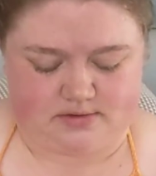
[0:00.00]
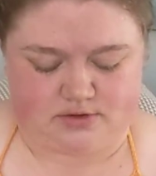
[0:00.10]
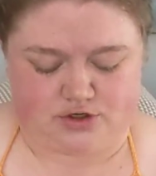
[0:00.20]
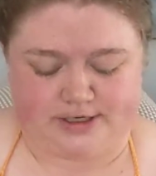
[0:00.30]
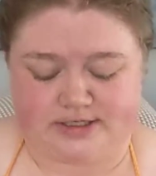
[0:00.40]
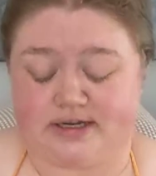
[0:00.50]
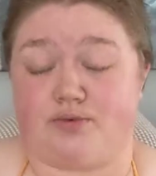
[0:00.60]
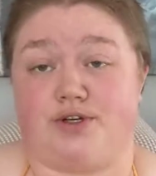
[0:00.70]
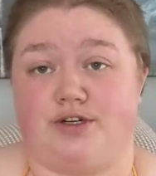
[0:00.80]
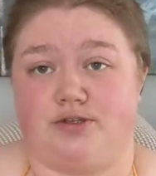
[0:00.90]
treats their
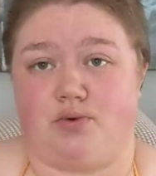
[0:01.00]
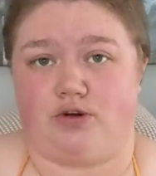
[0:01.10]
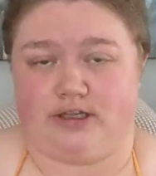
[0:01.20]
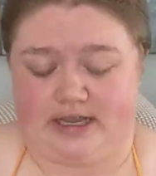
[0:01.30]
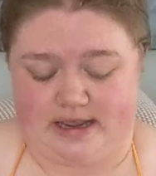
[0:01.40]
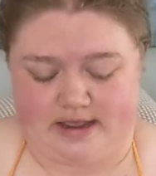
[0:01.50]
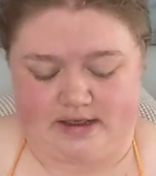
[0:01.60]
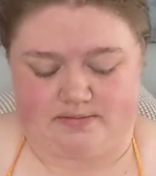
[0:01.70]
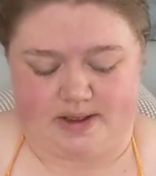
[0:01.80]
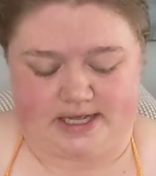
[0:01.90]
workers poorly
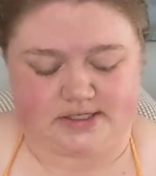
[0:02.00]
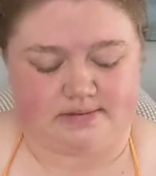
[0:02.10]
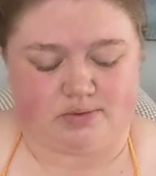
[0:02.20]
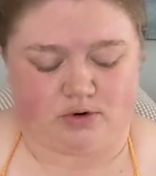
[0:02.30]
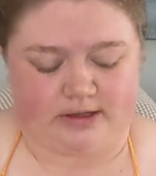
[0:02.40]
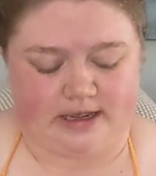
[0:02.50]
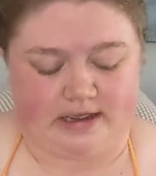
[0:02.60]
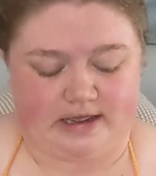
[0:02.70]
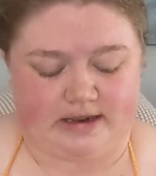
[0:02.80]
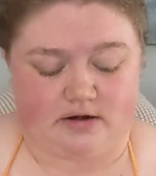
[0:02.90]
and pays them
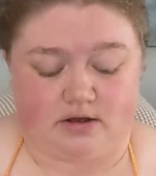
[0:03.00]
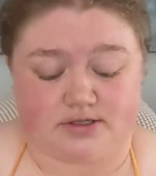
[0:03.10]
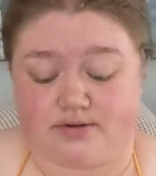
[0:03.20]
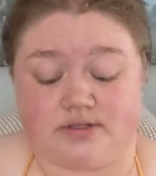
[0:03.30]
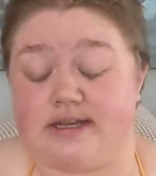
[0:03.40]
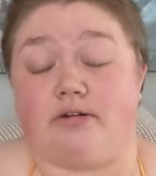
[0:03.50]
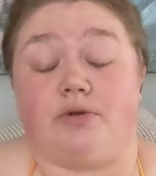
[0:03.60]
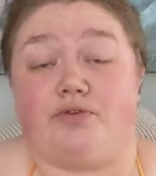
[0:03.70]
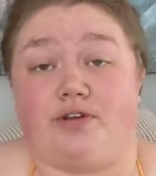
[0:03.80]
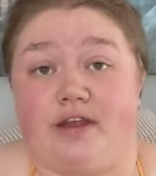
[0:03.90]
poorly, and also is
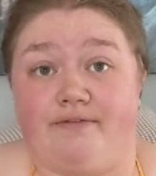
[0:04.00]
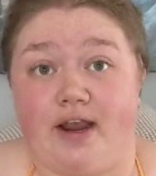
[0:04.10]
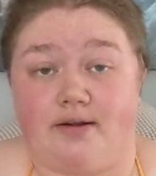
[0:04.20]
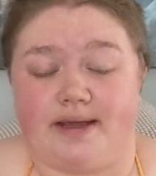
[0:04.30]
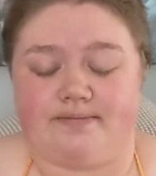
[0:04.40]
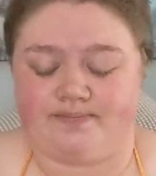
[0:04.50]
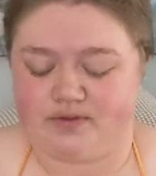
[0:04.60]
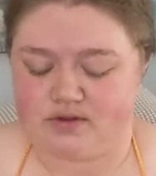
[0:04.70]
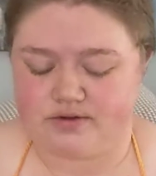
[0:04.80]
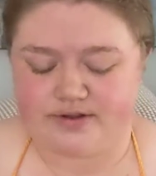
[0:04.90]
terrible for the environment.
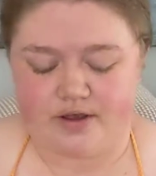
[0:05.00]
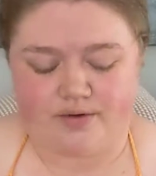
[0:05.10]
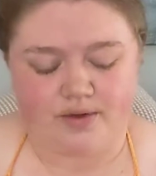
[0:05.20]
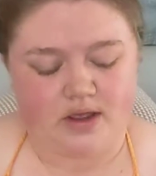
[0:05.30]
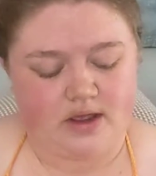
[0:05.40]
So